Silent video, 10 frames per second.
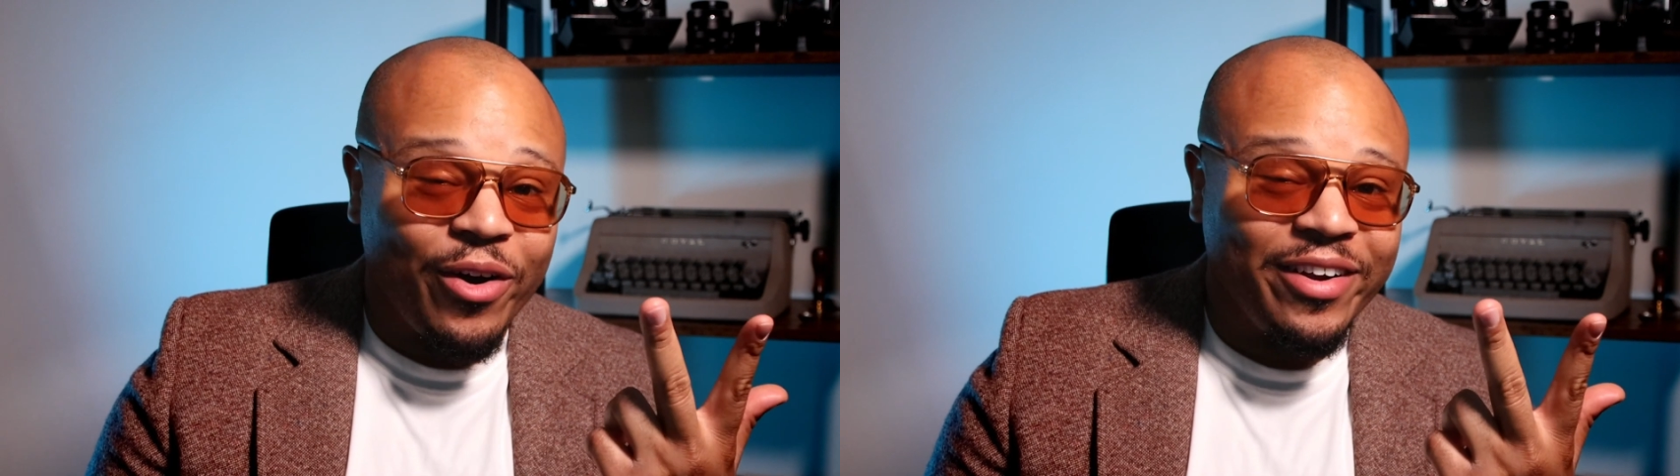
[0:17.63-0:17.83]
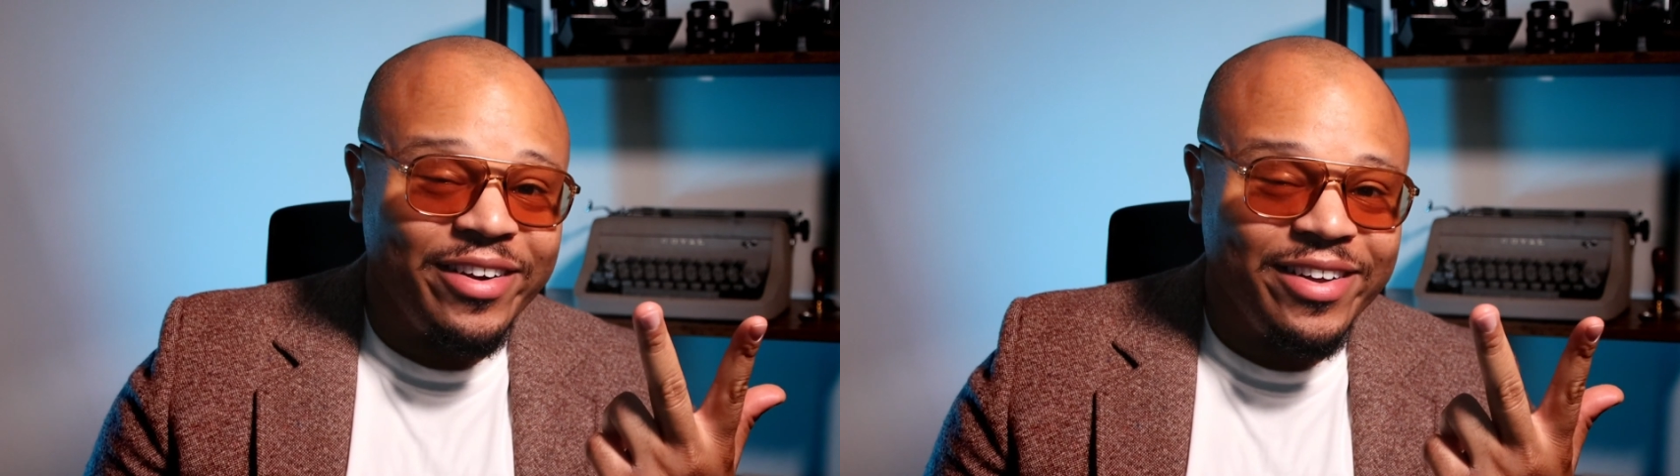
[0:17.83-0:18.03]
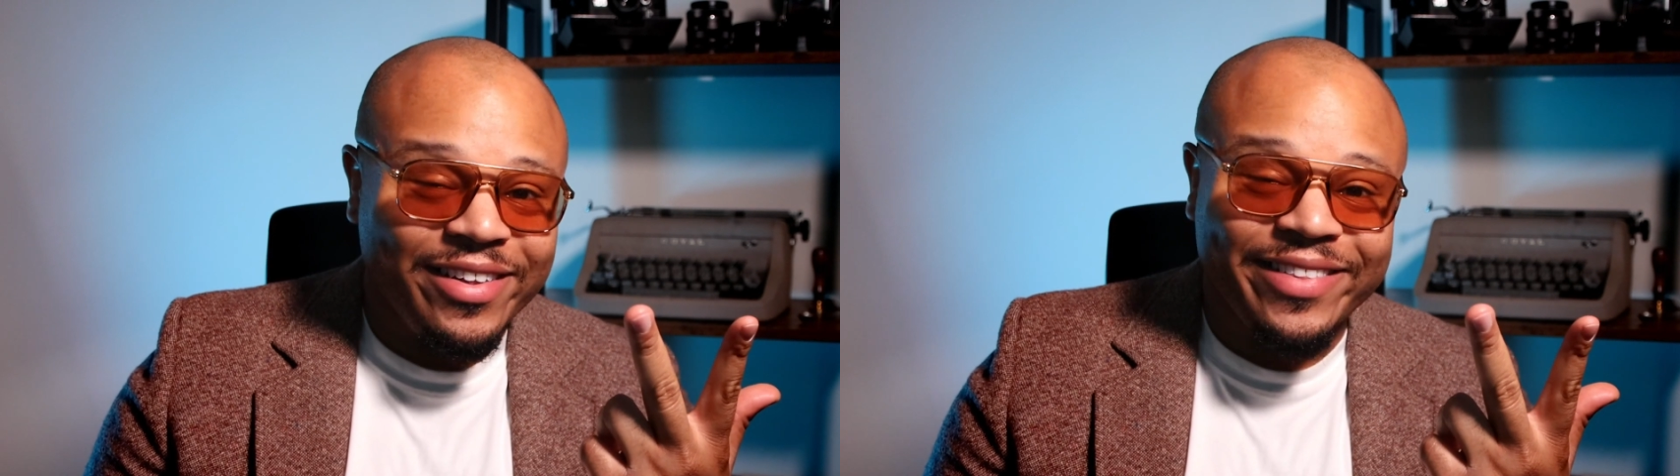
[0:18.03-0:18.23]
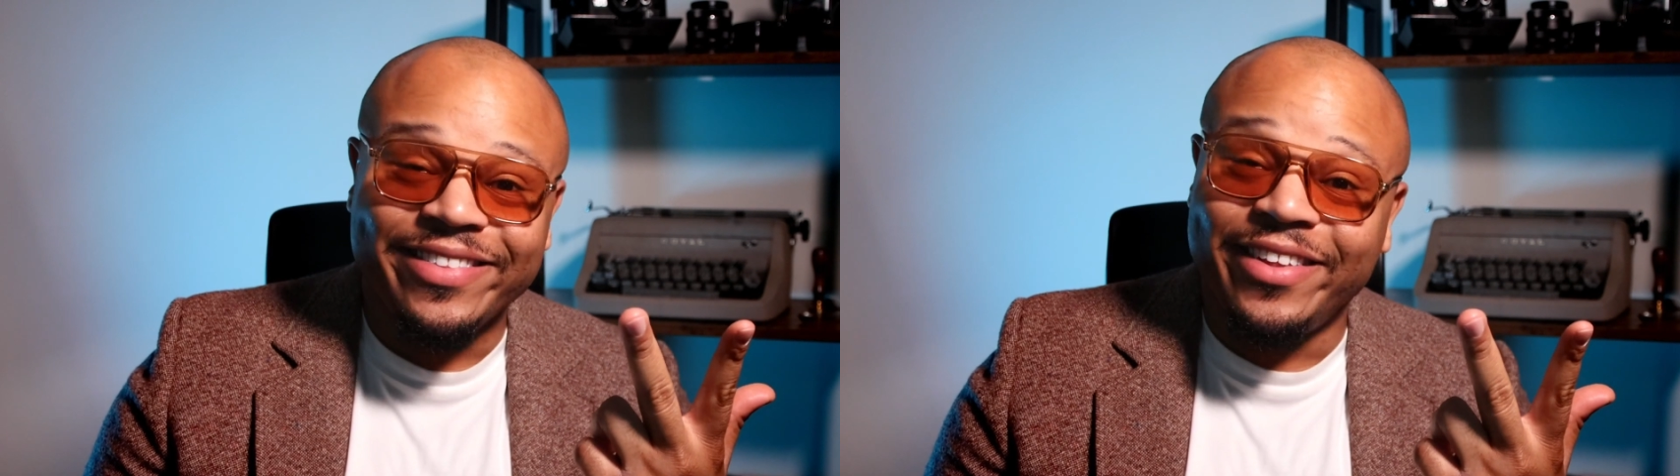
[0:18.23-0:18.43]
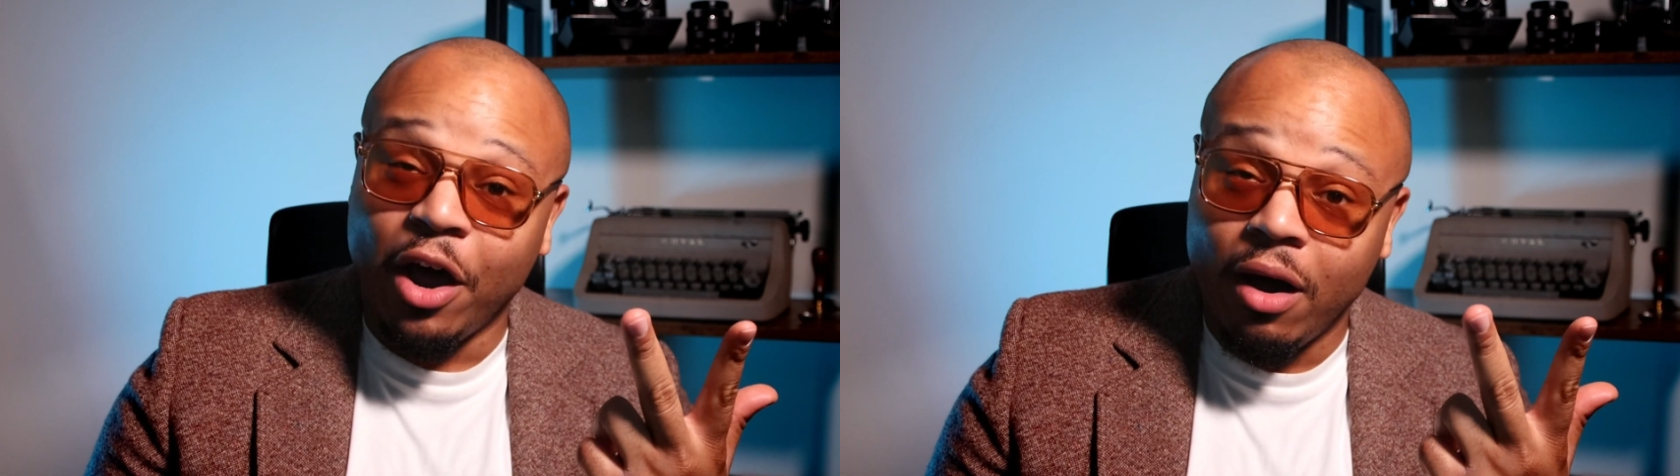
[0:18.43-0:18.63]
water.
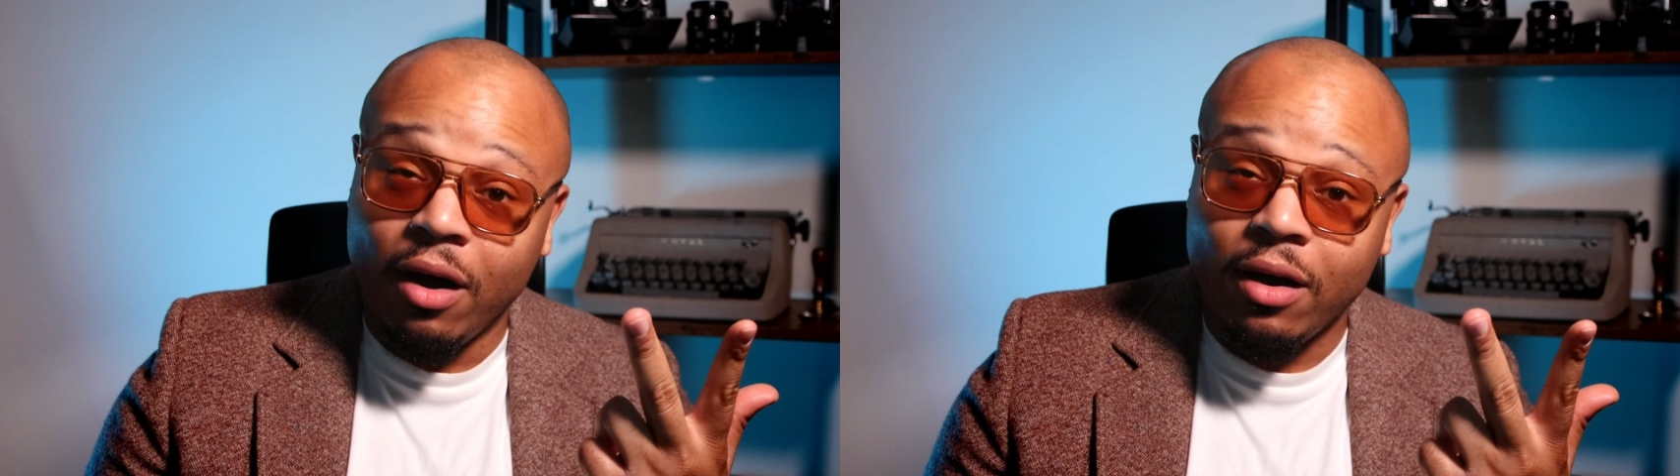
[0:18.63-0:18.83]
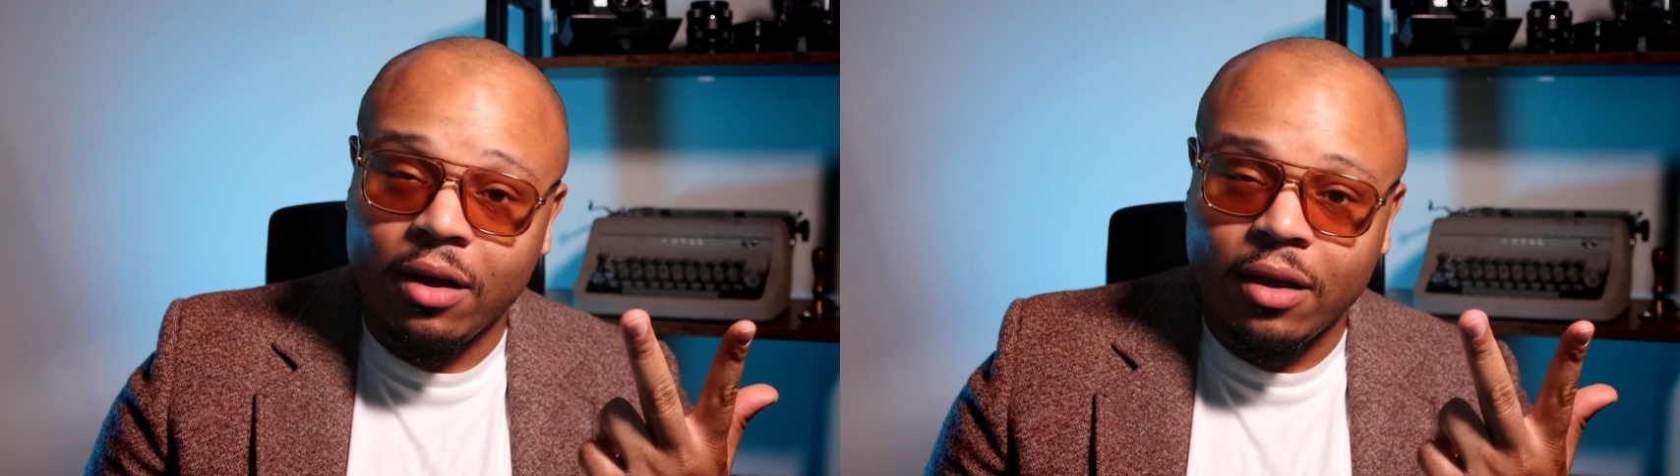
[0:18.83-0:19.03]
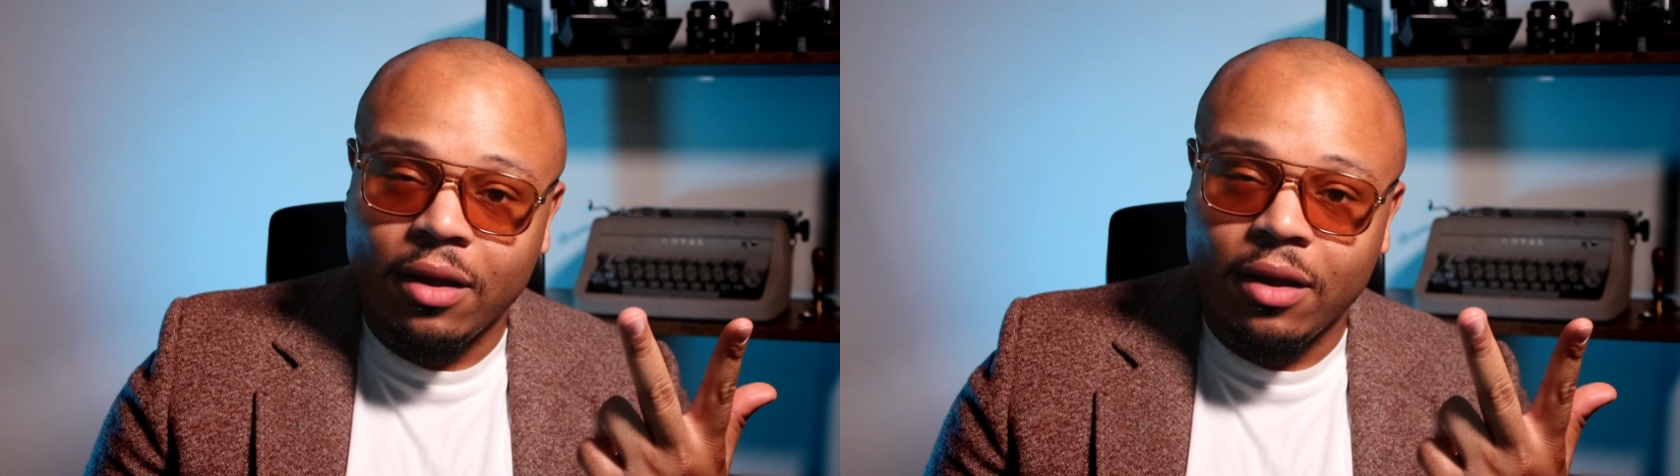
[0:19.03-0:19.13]
Duh.